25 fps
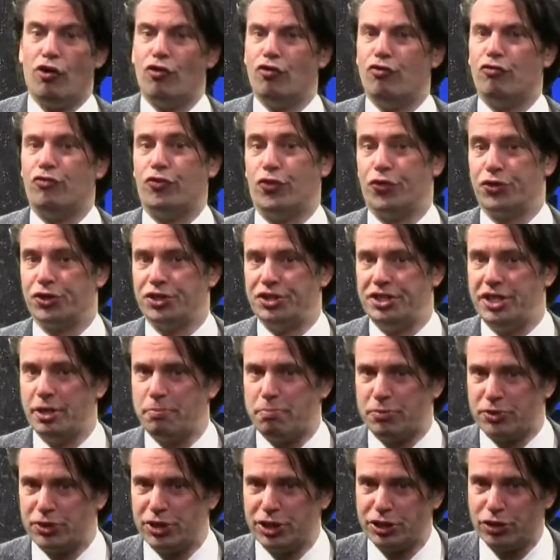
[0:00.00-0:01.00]
For the
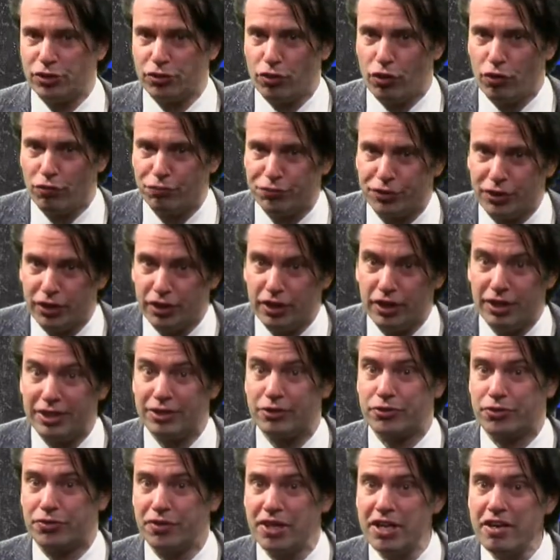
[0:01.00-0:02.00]
deposition of the
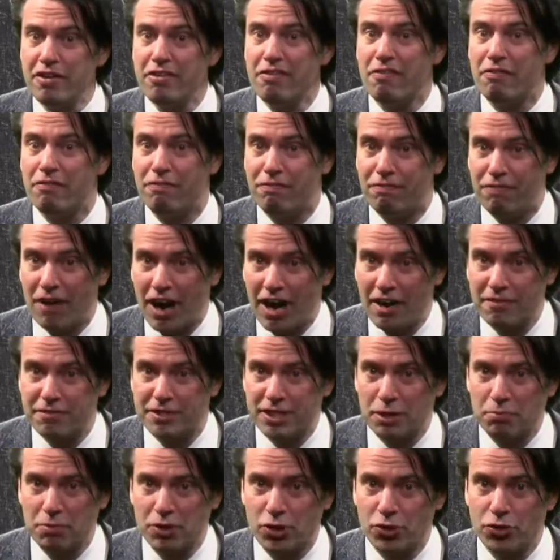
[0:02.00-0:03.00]
3-5
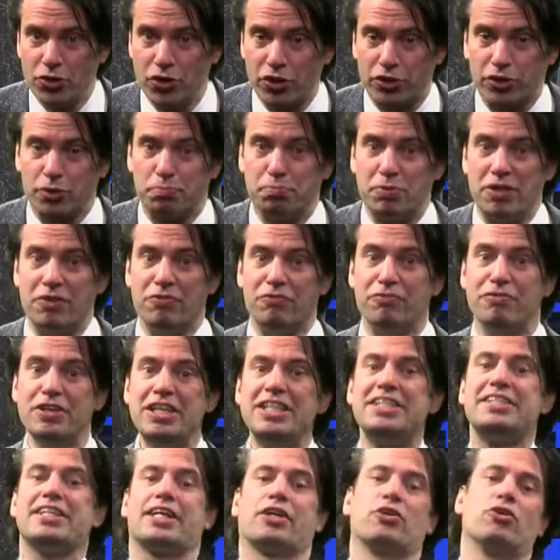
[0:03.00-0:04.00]
semiconductor
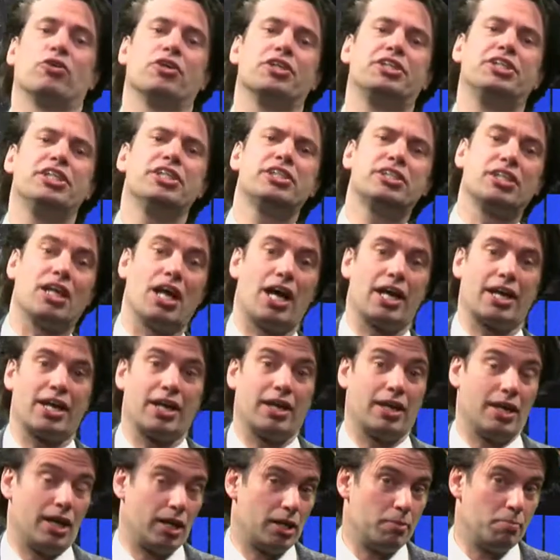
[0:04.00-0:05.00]
PV technologies
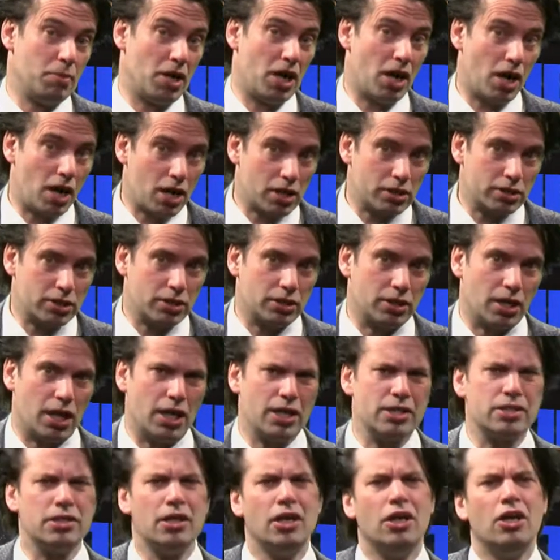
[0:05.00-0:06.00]
like gallium
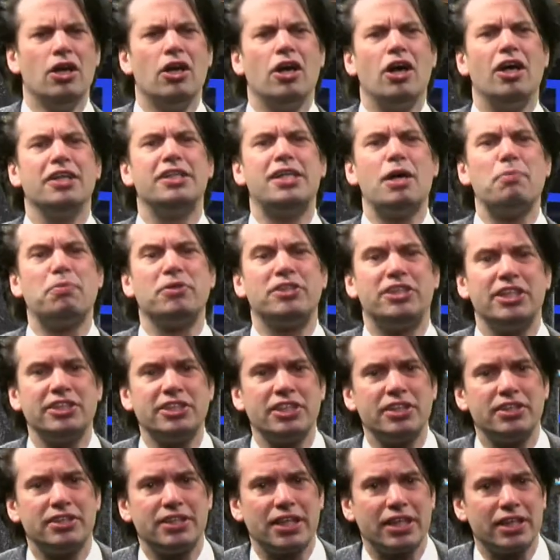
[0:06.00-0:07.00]
arsenide, a
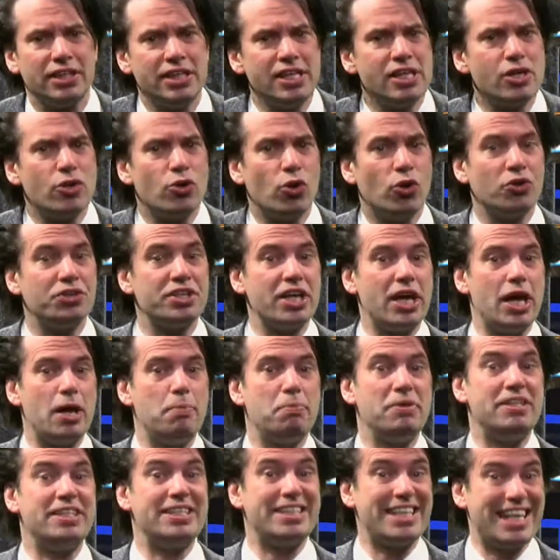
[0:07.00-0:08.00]
deposition technique called
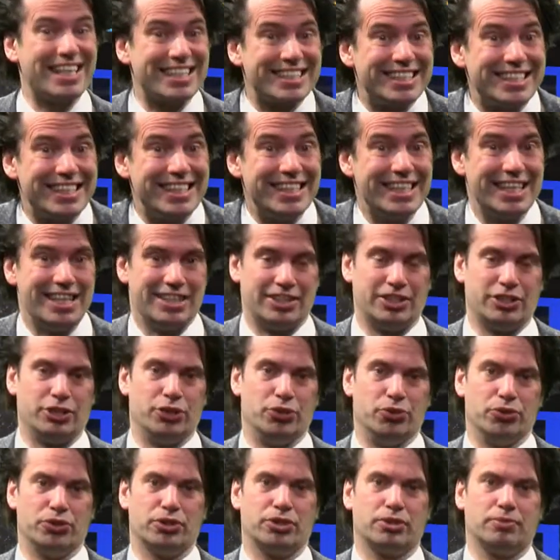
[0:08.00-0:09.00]
epitaxy is
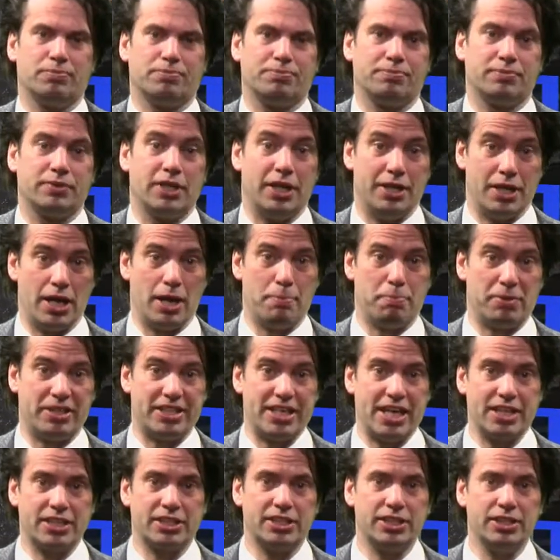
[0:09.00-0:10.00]
used. In
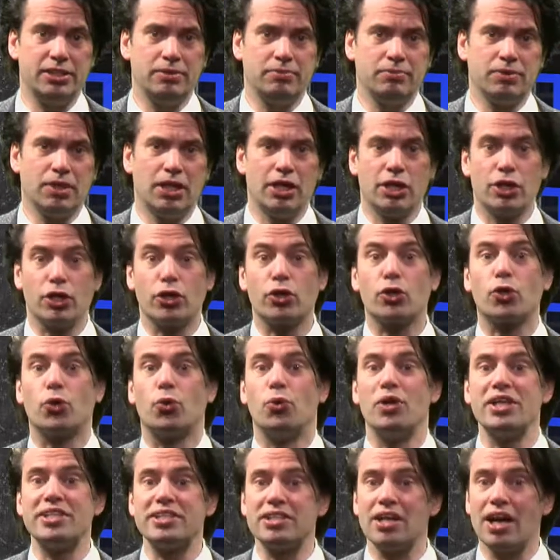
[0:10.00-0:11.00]
epitaxy,
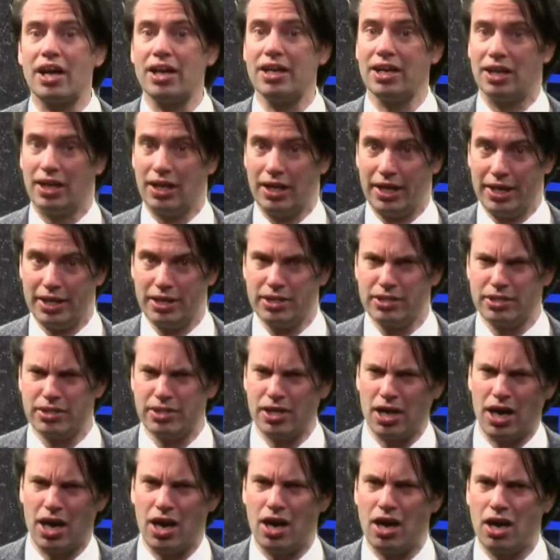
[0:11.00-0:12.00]
crystalline layers
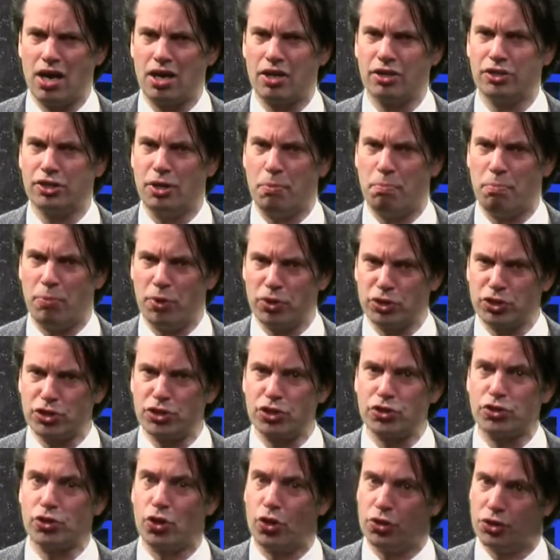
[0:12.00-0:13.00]
are
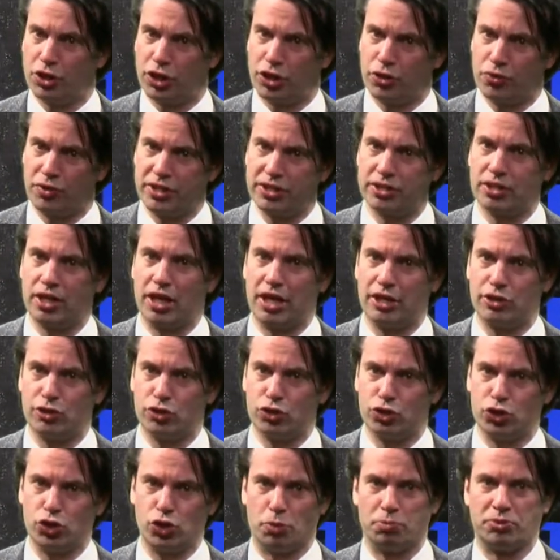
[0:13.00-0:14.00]
deposited on a crystalline
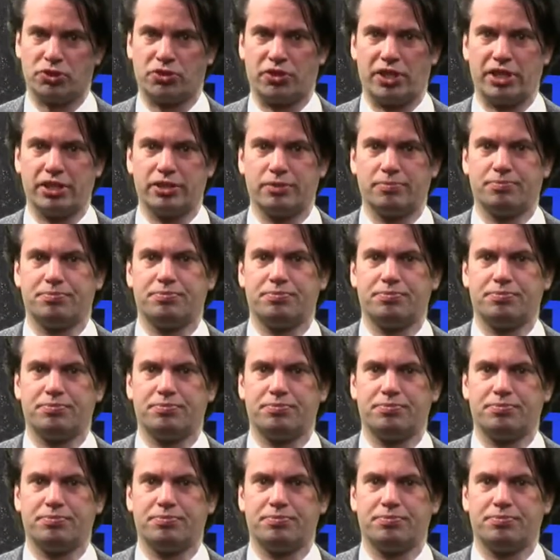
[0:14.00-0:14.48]
substrate.